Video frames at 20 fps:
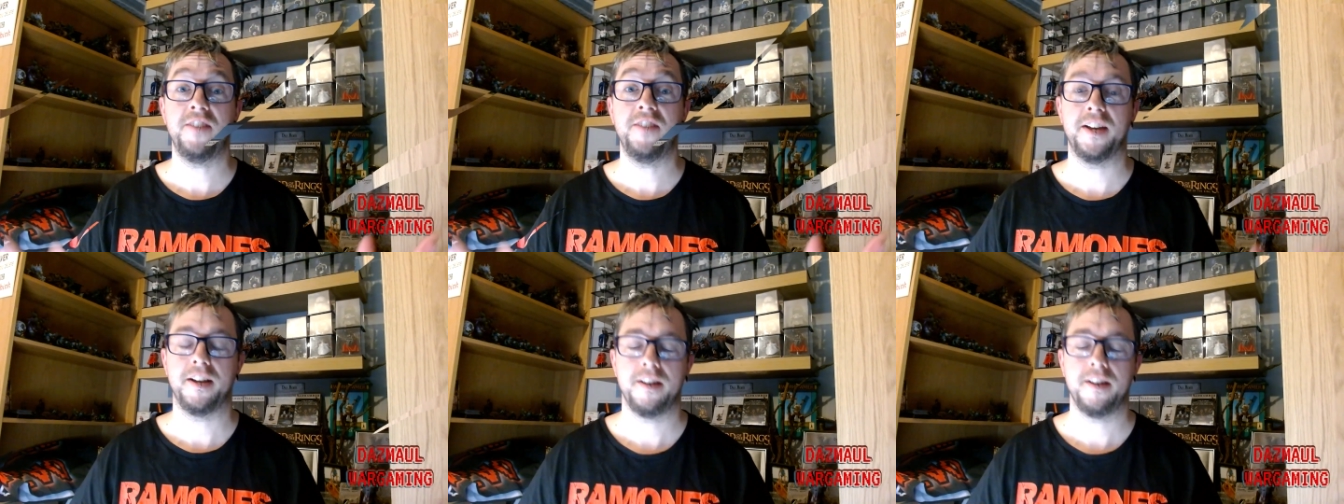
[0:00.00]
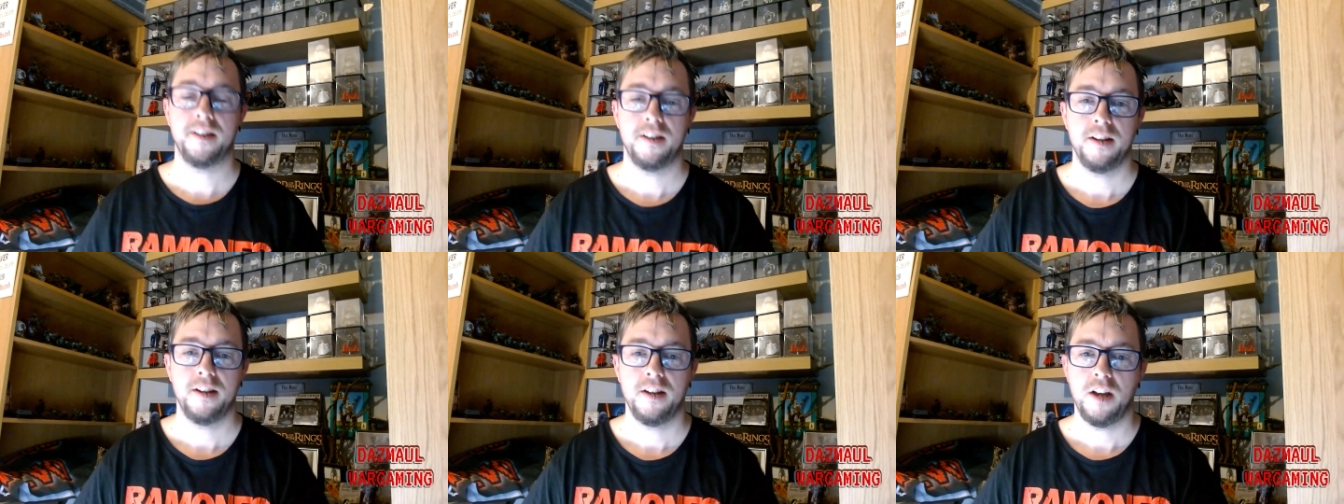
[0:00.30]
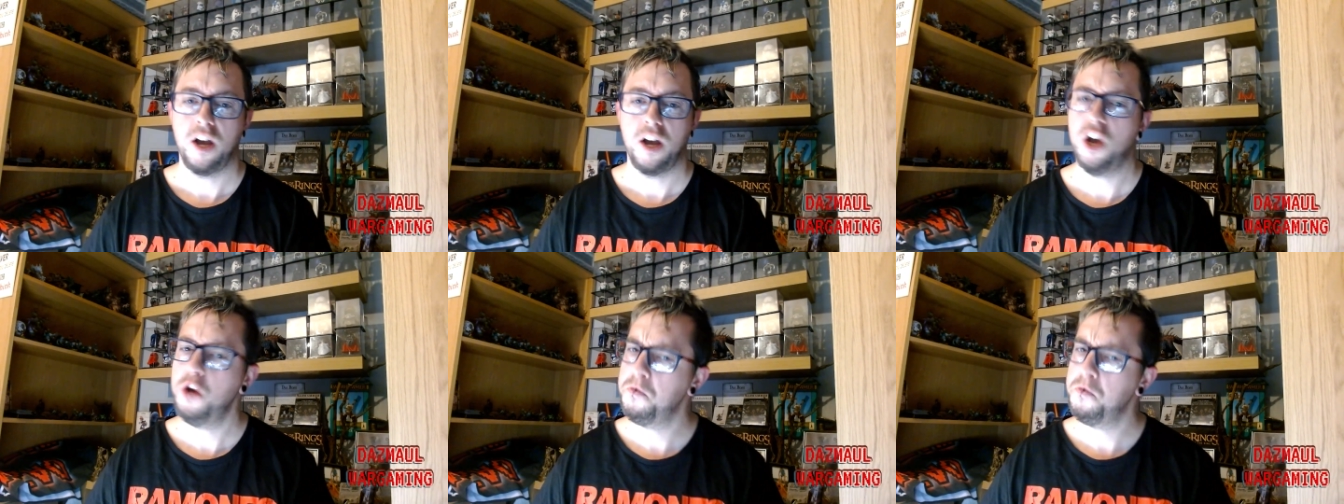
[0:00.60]
it.
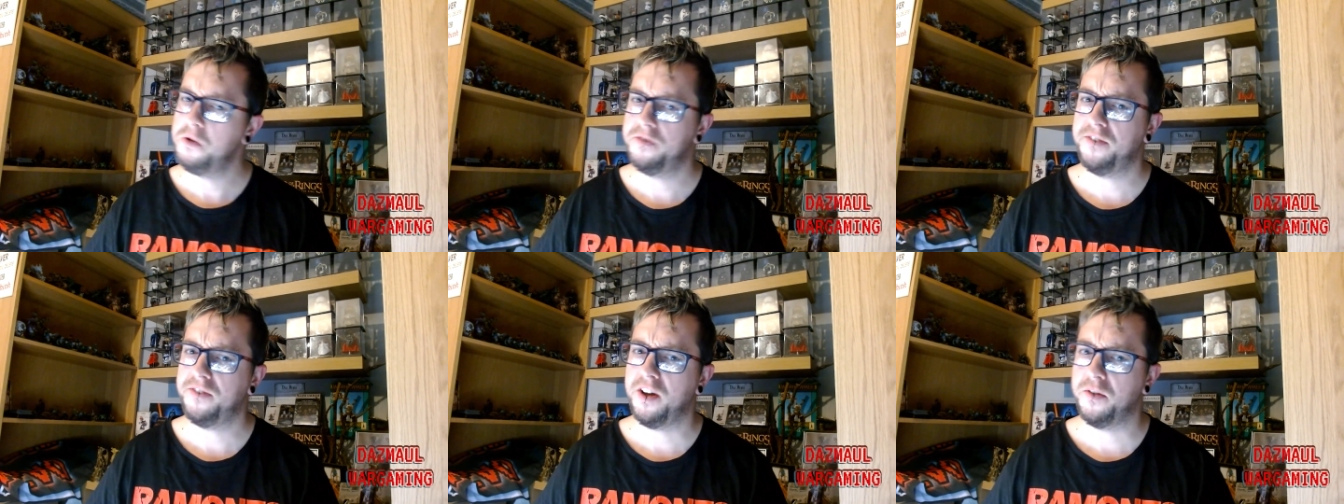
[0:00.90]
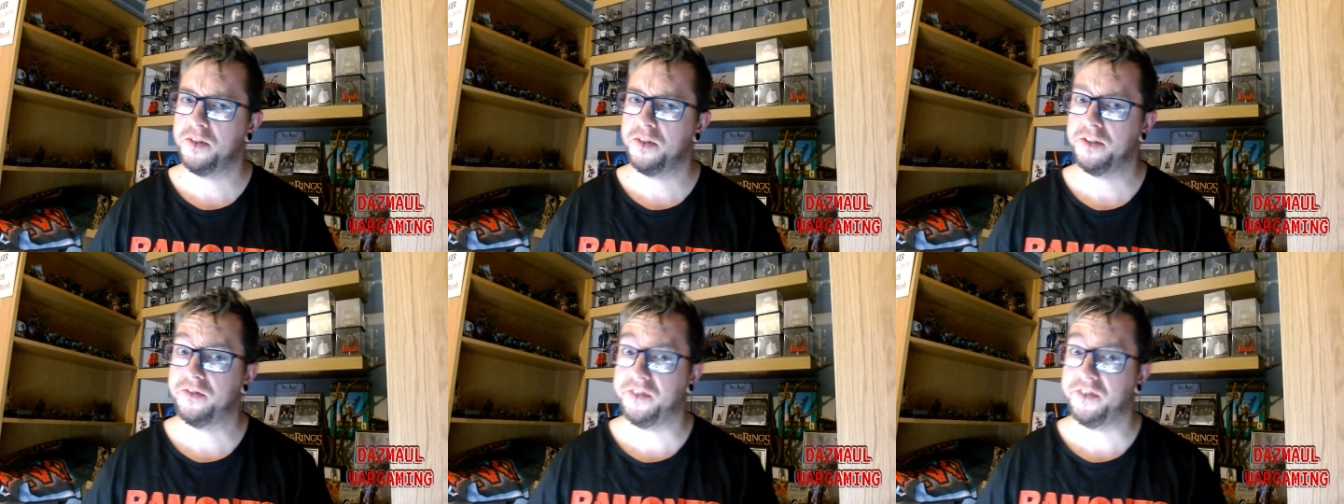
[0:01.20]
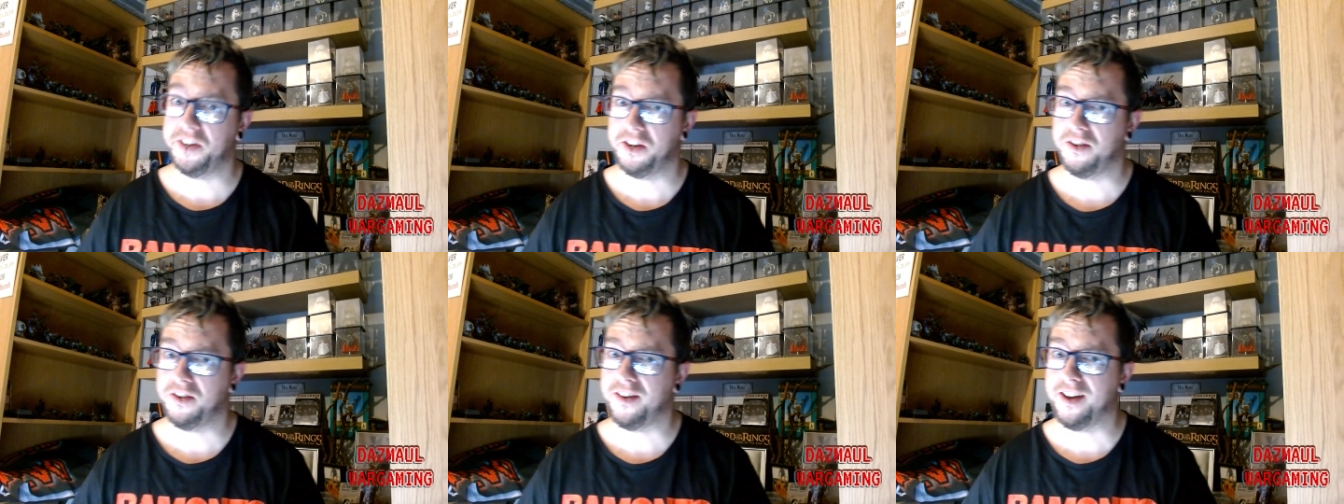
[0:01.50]
I hope you found this
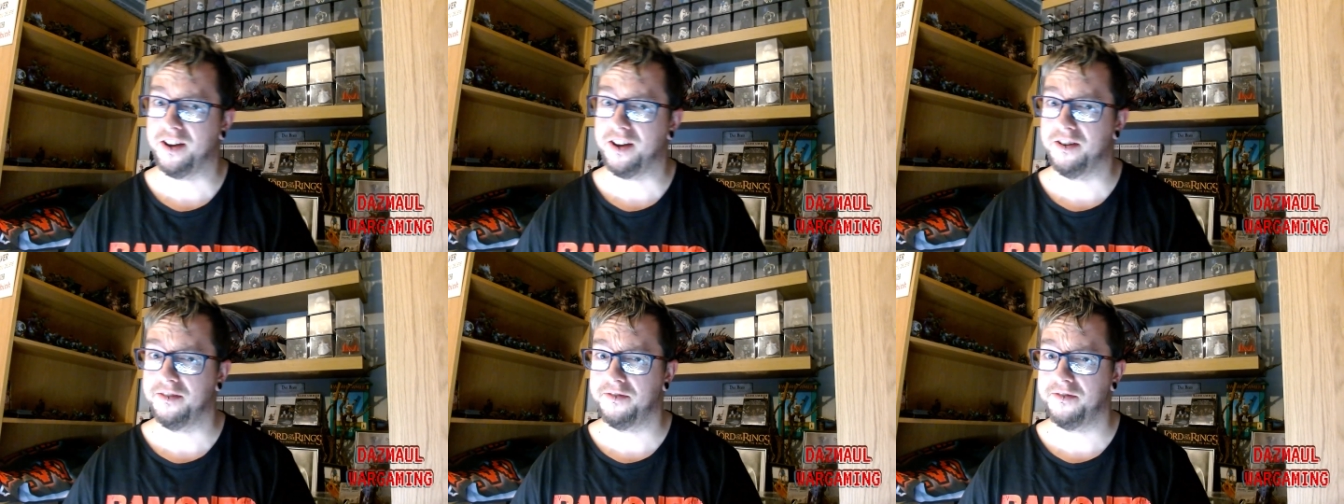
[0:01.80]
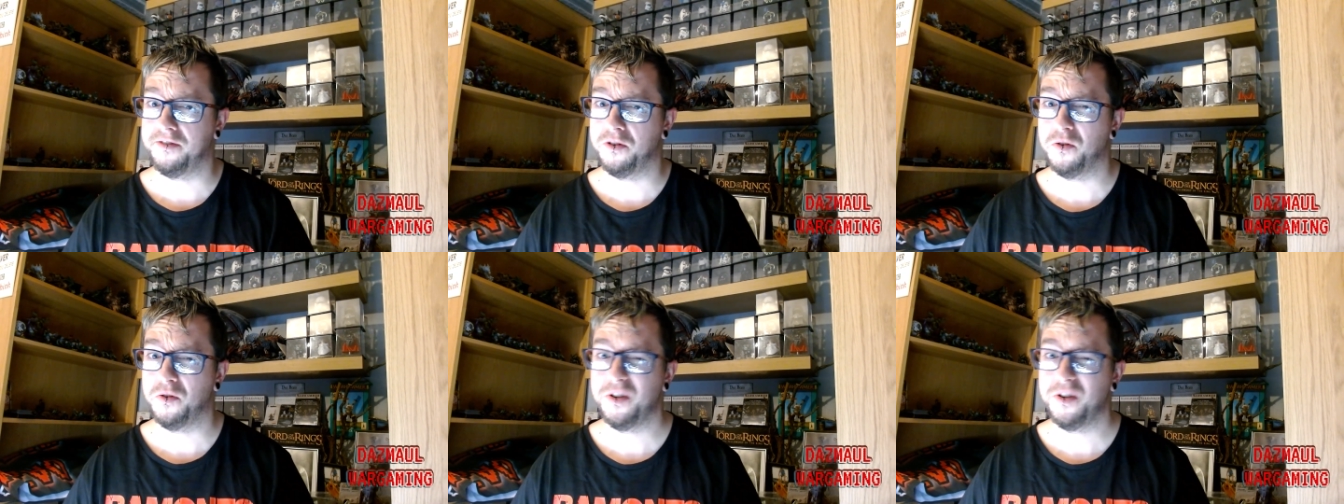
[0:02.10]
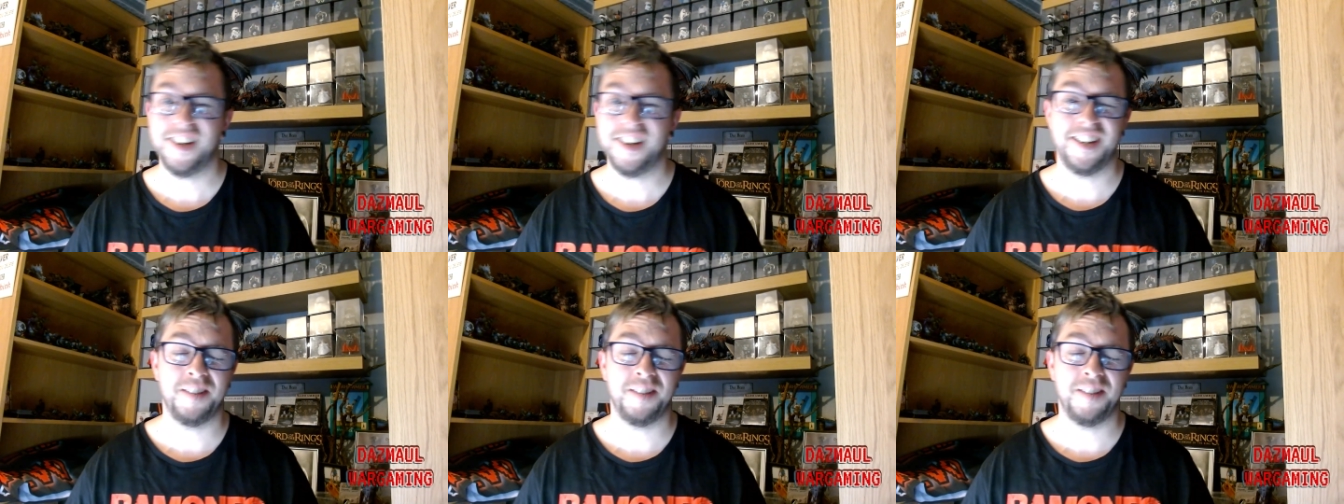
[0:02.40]
video helpful